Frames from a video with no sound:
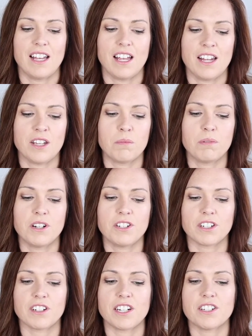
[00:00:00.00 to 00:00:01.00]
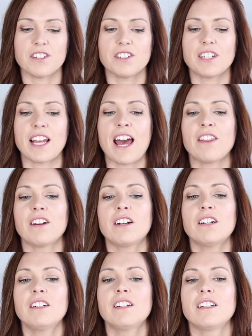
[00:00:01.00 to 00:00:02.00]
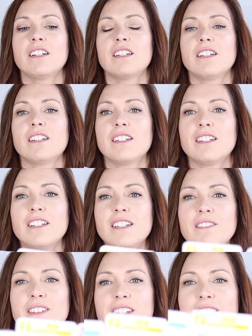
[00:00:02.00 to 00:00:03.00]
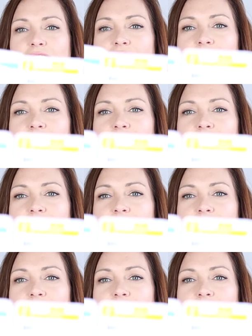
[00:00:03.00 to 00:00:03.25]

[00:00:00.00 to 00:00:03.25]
and you put your creatures together. Let me see